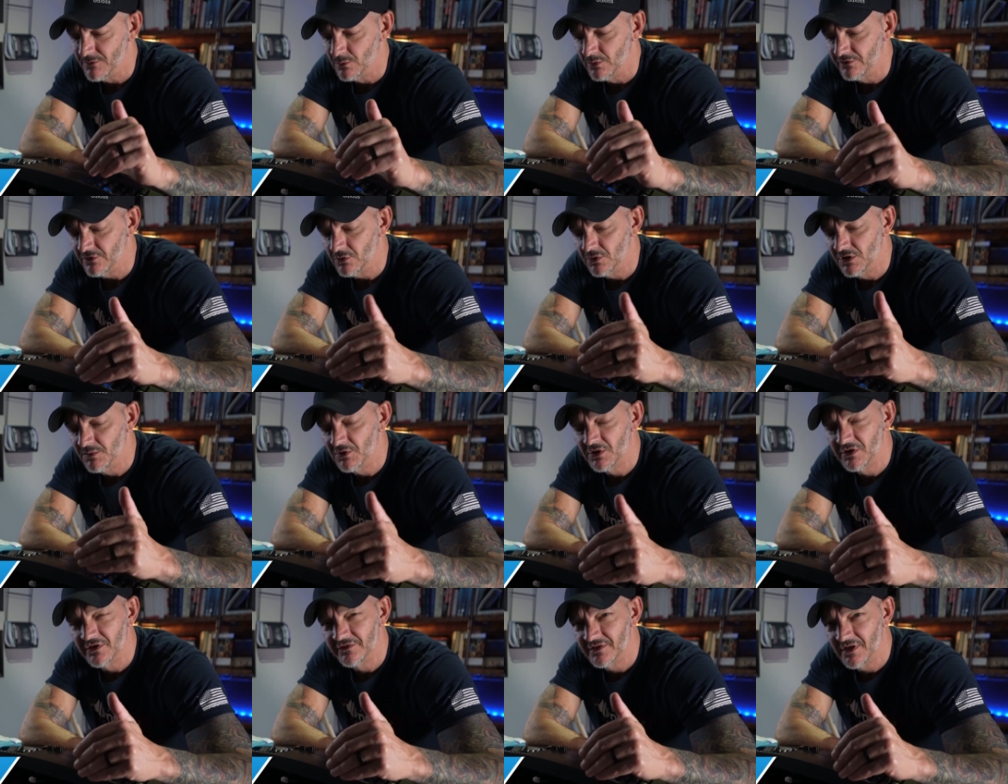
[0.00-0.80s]
It was only
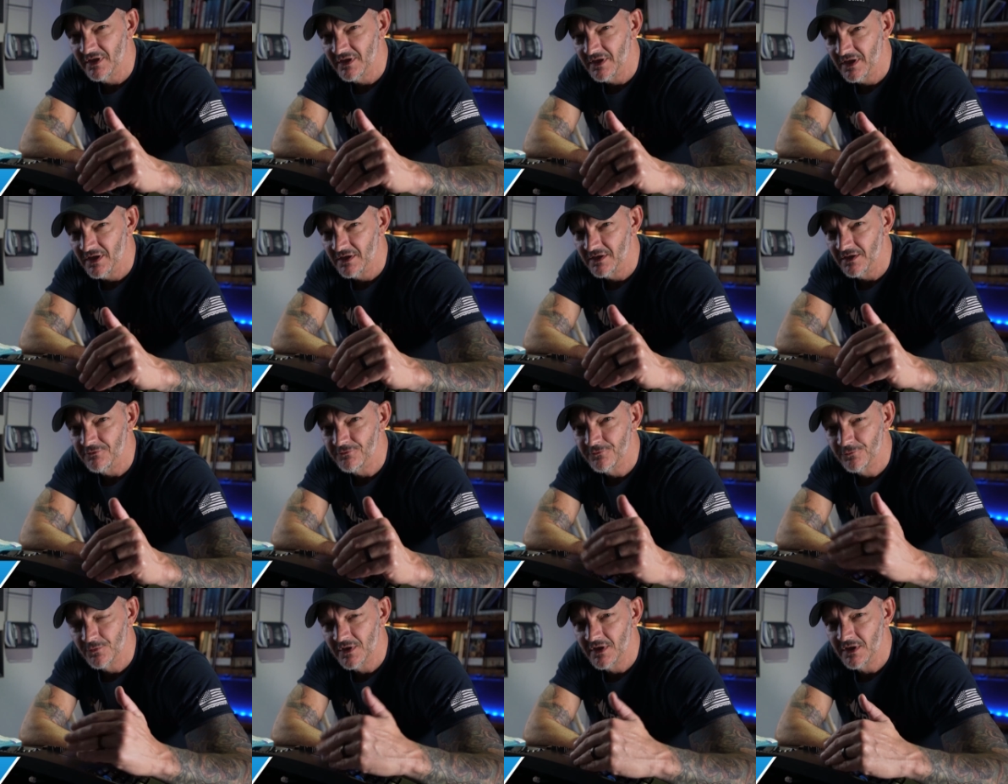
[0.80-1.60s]
because I had a
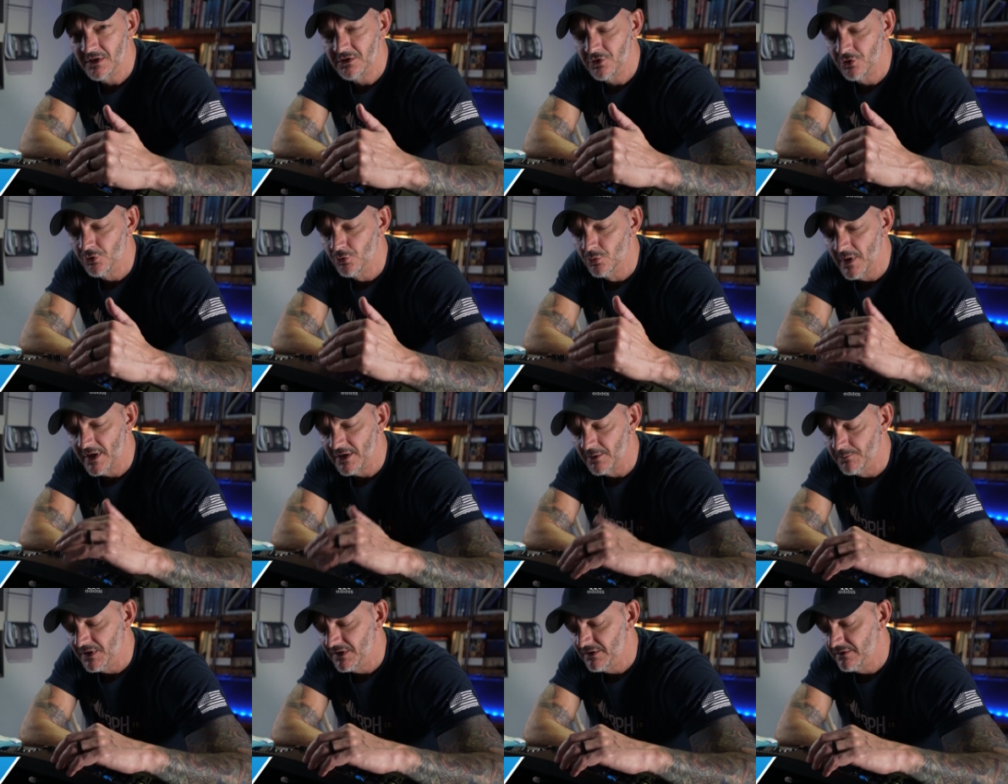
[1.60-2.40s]
friend who
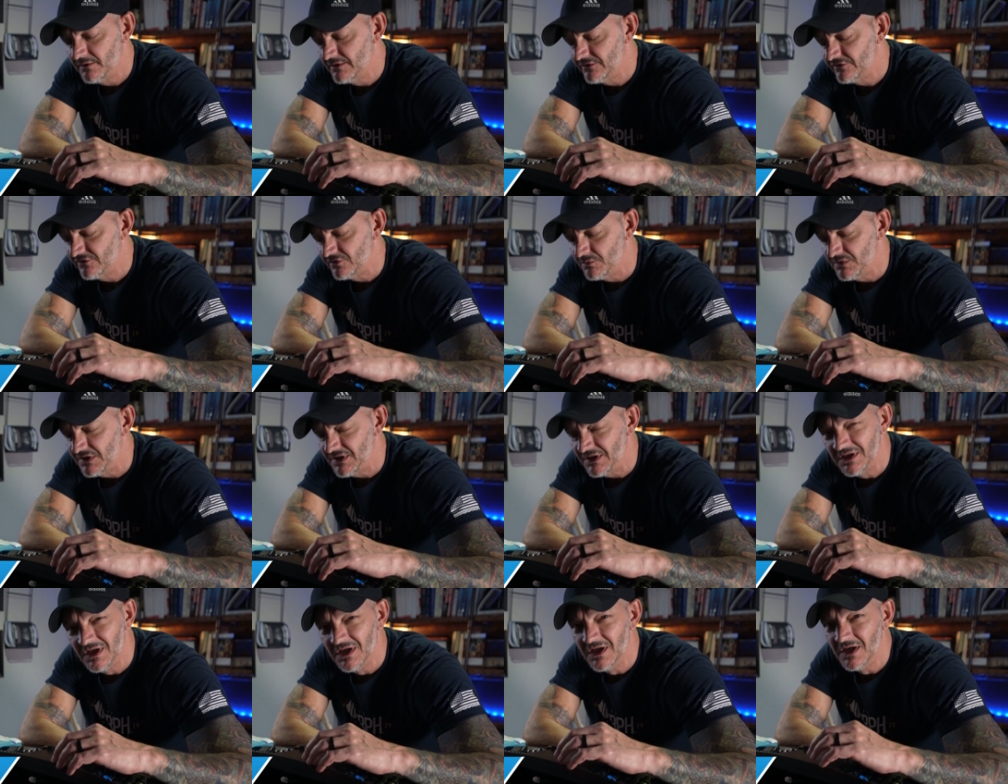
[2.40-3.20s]
recommended this to
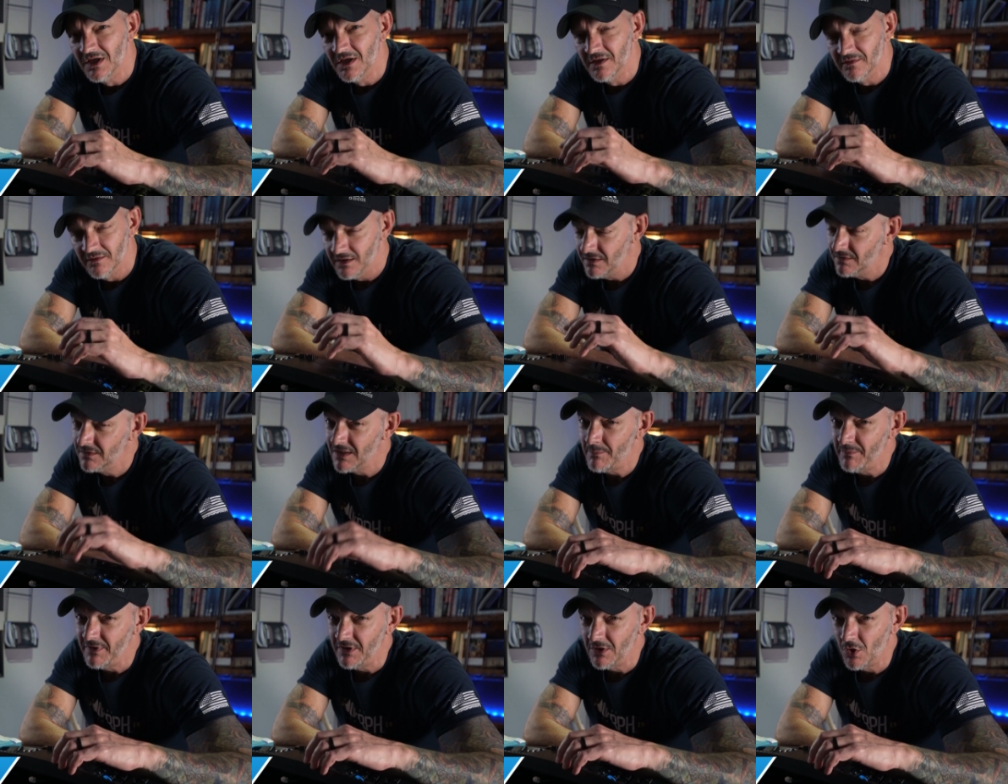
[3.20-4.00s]
me They
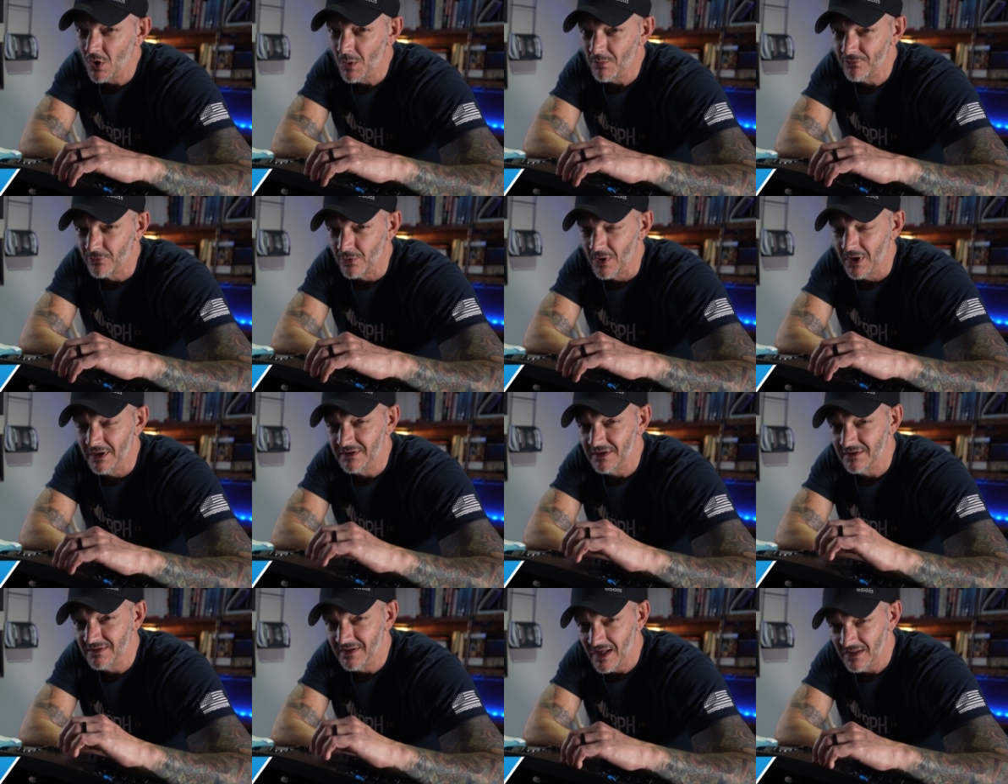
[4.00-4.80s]
let me know up
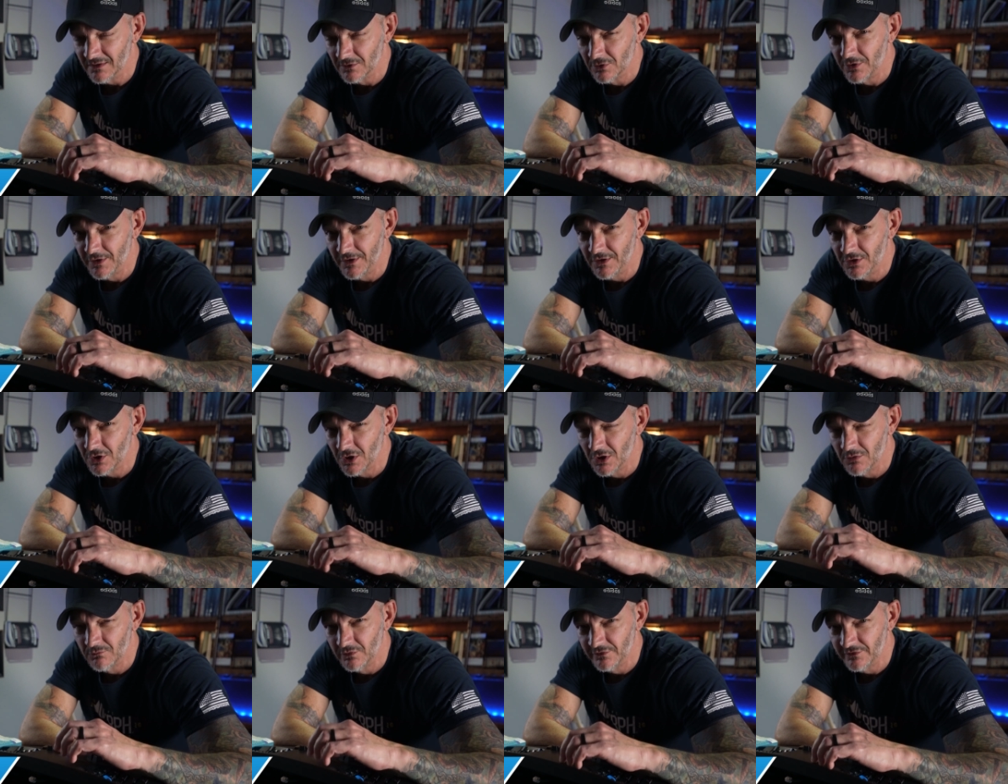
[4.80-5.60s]
front that that learning
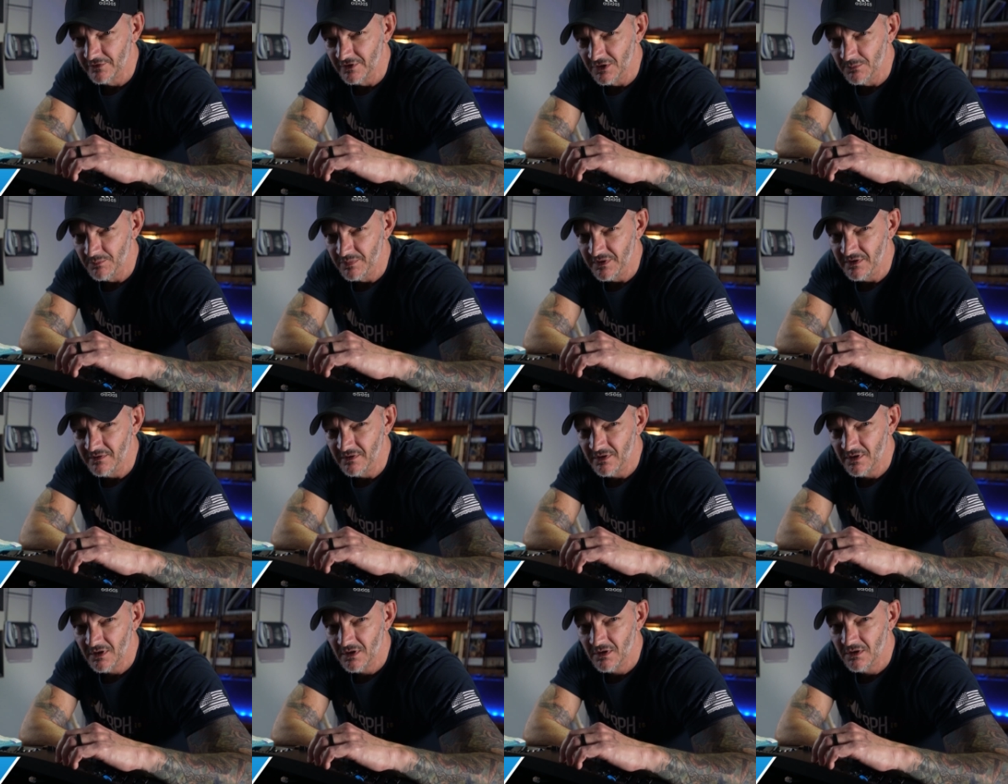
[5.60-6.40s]
curve was going to be
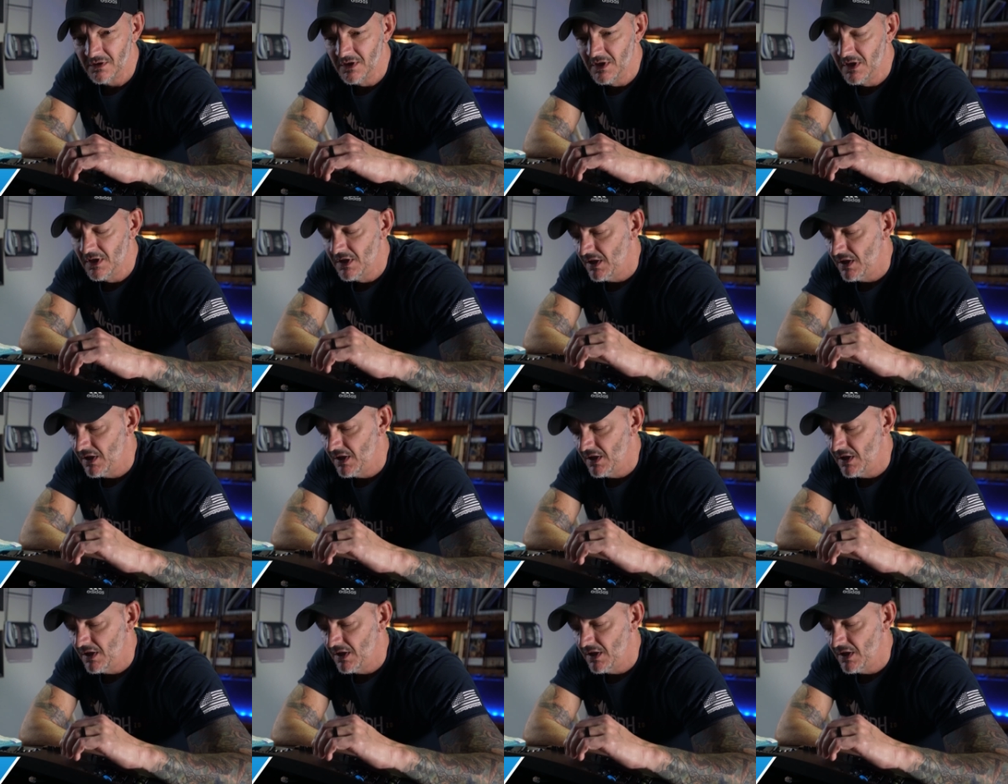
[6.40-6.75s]
there,